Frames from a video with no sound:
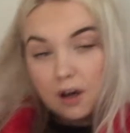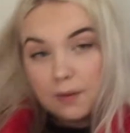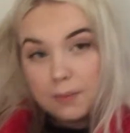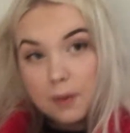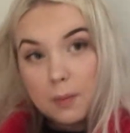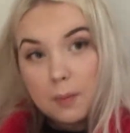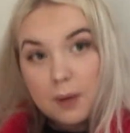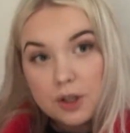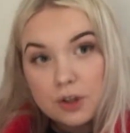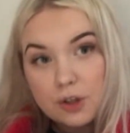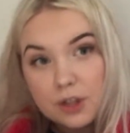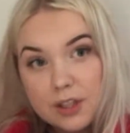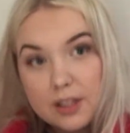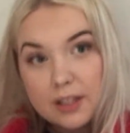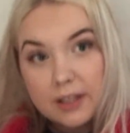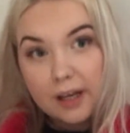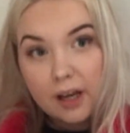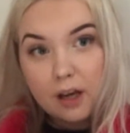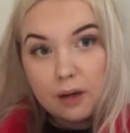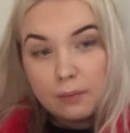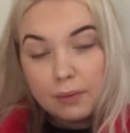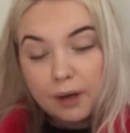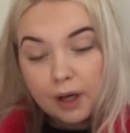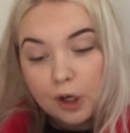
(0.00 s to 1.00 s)
put my dressing
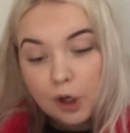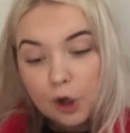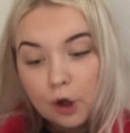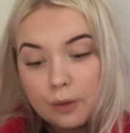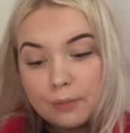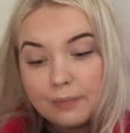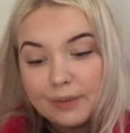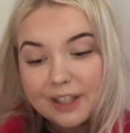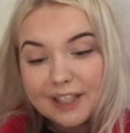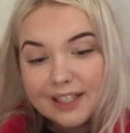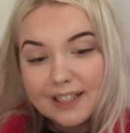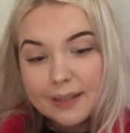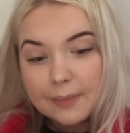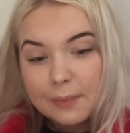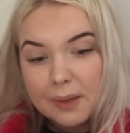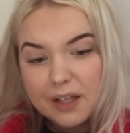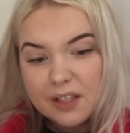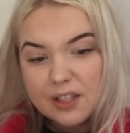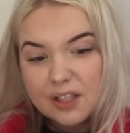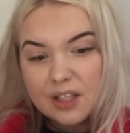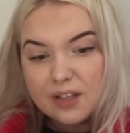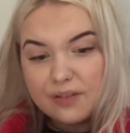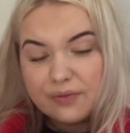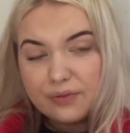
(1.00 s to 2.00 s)
gown back on because I'm
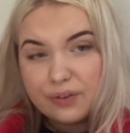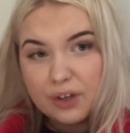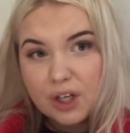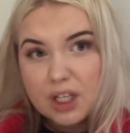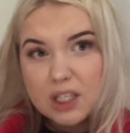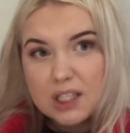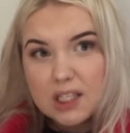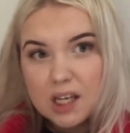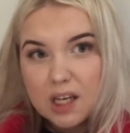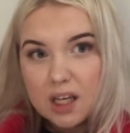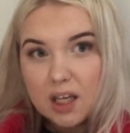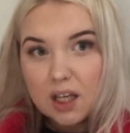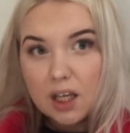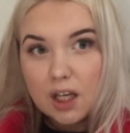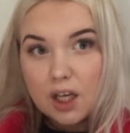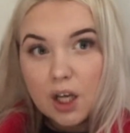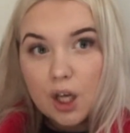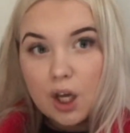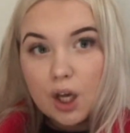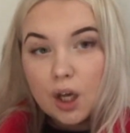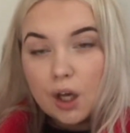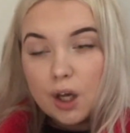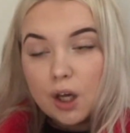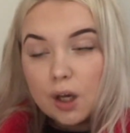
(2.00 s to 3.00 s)
actually freezing,
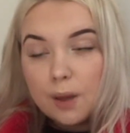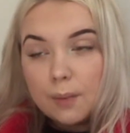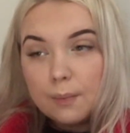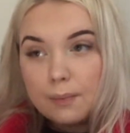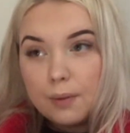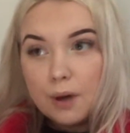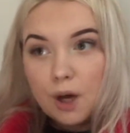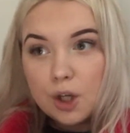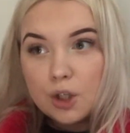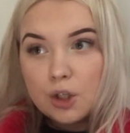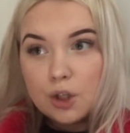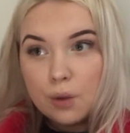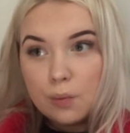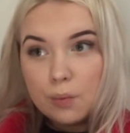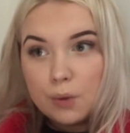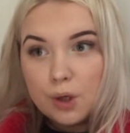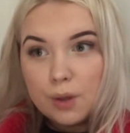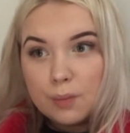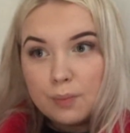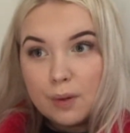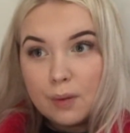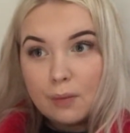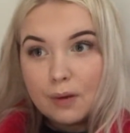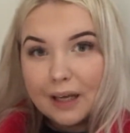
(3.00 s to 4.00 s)
but I don't want to
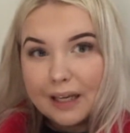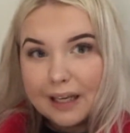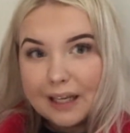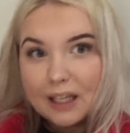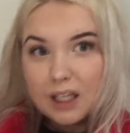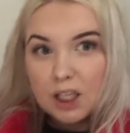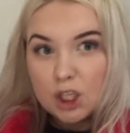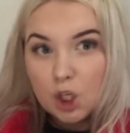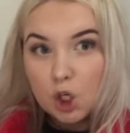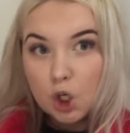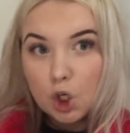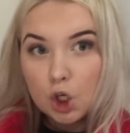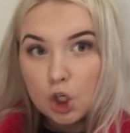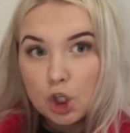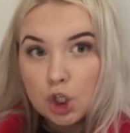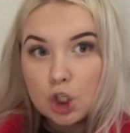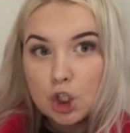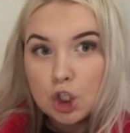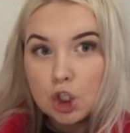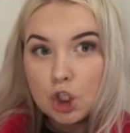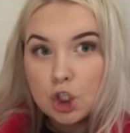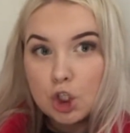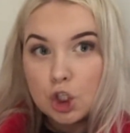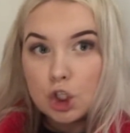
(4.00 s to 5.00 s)
put my heating on.
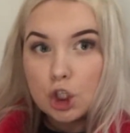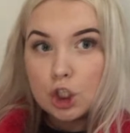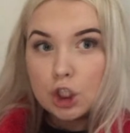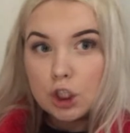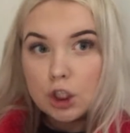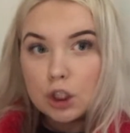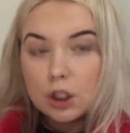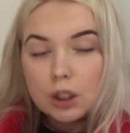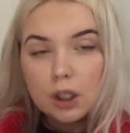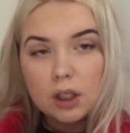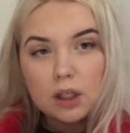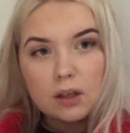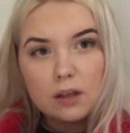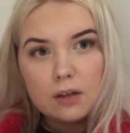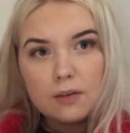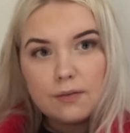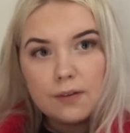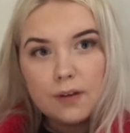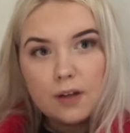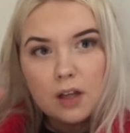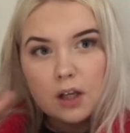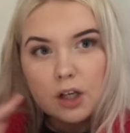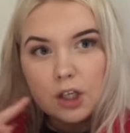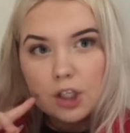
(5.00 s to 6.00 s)
And I
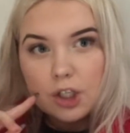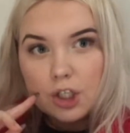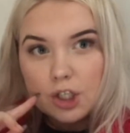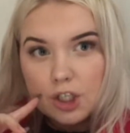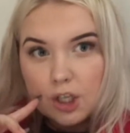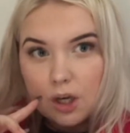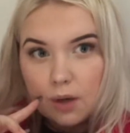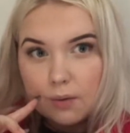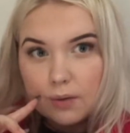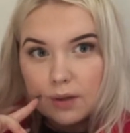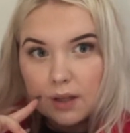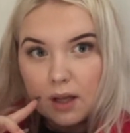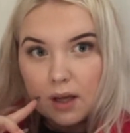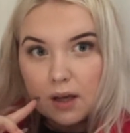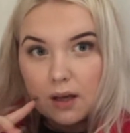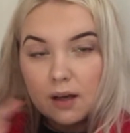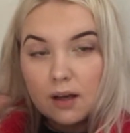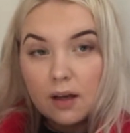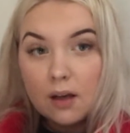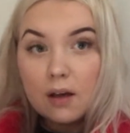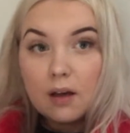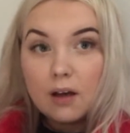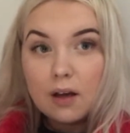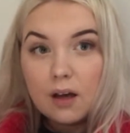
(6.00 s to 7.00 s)
felt like I just shouted that.
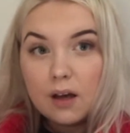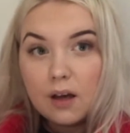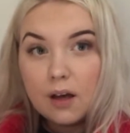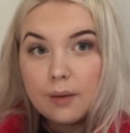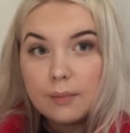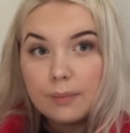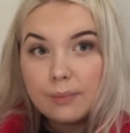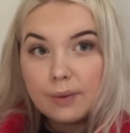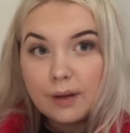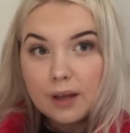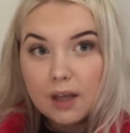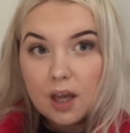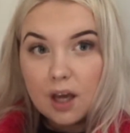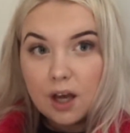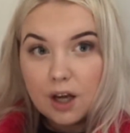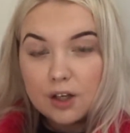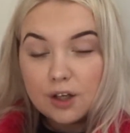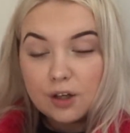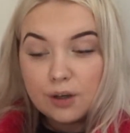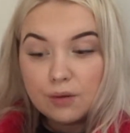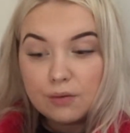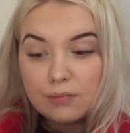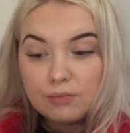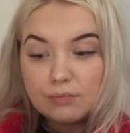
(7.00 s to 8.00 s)
But
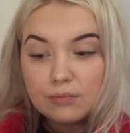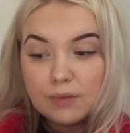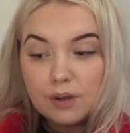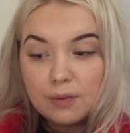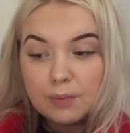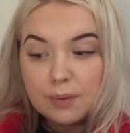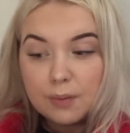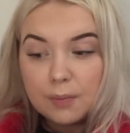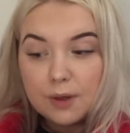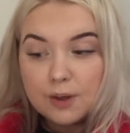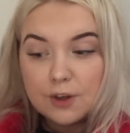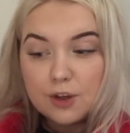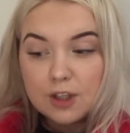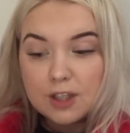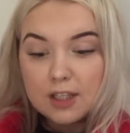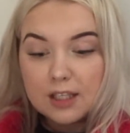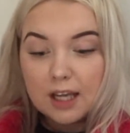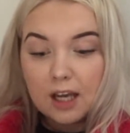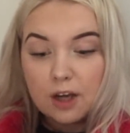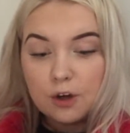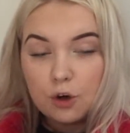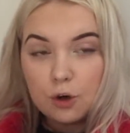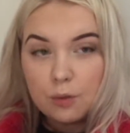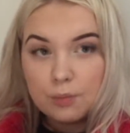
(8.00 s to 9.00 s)
yeah, I put my dressing
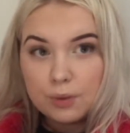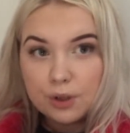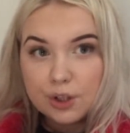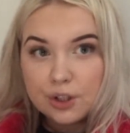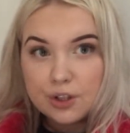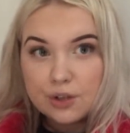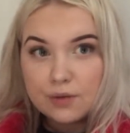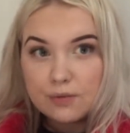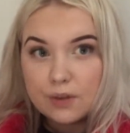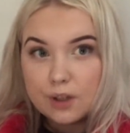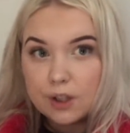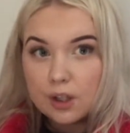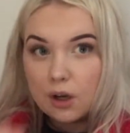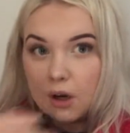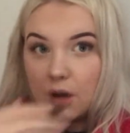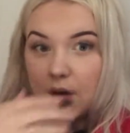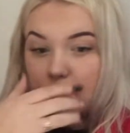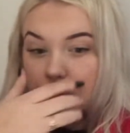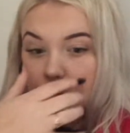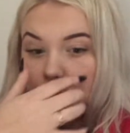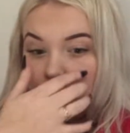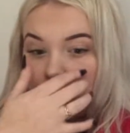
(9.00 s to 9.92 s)
gown on because it's really cold.